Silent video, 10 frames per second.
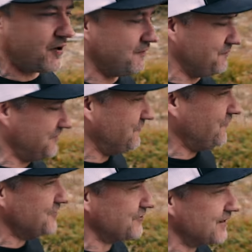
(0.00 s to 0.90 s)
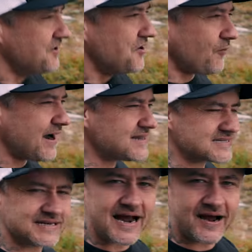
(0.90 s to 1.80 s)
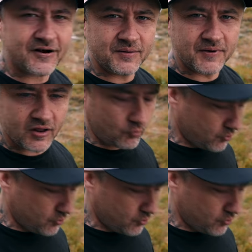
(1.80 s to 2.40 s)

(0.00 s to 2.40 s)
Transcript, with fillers: probably wondering why is this guy out in the middle of